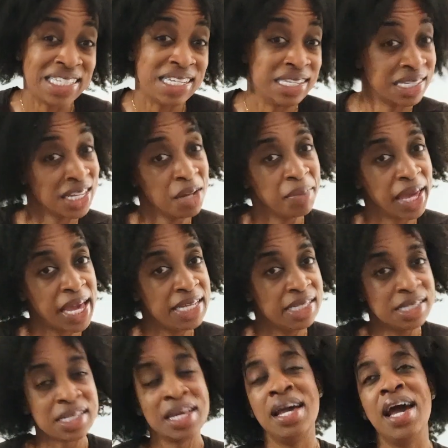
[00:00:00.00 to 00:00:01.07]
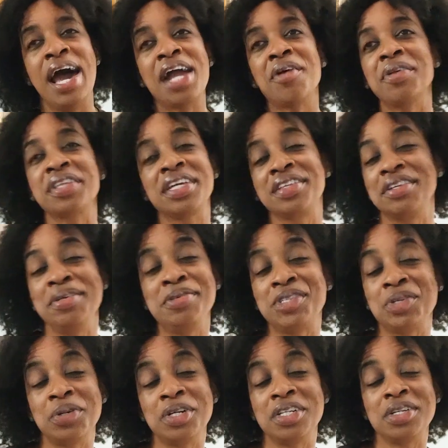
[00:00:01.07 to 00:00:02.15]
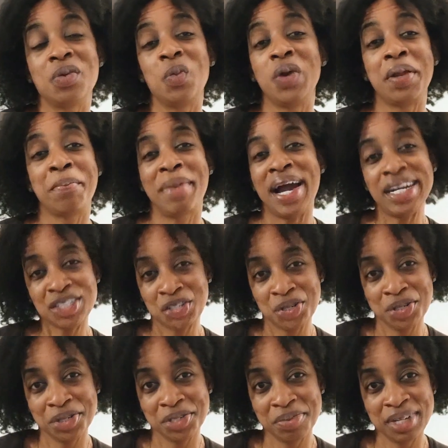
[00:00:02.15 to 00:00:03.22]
In some cases, I don't have to get used to it with my children,